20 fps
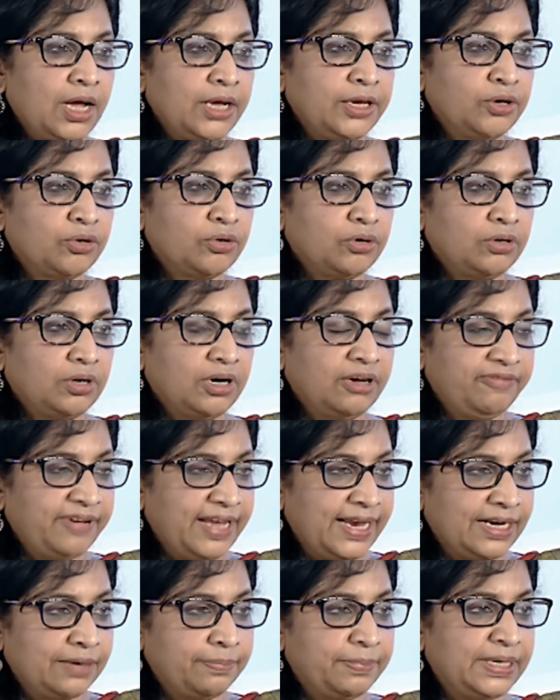
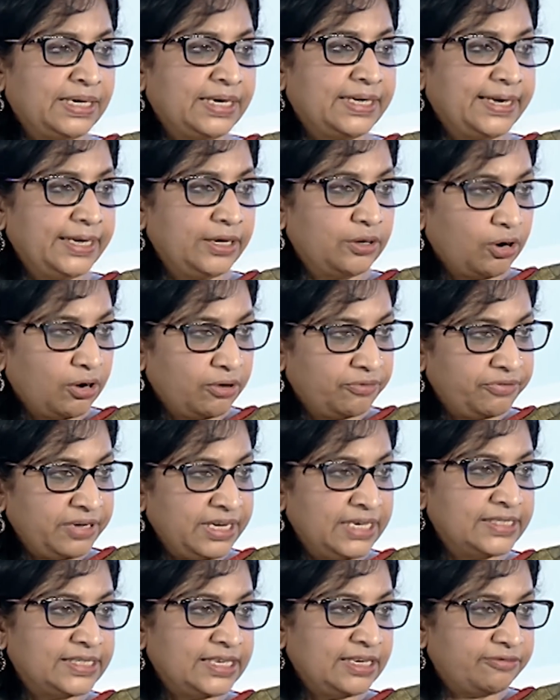availability of
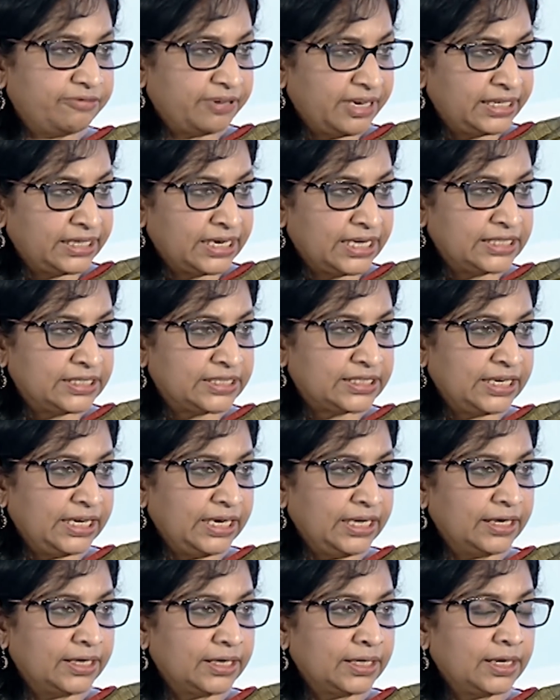easy
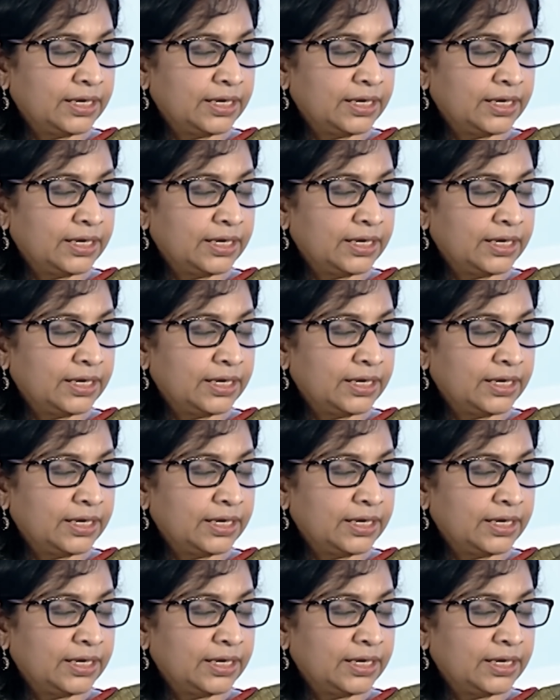financing,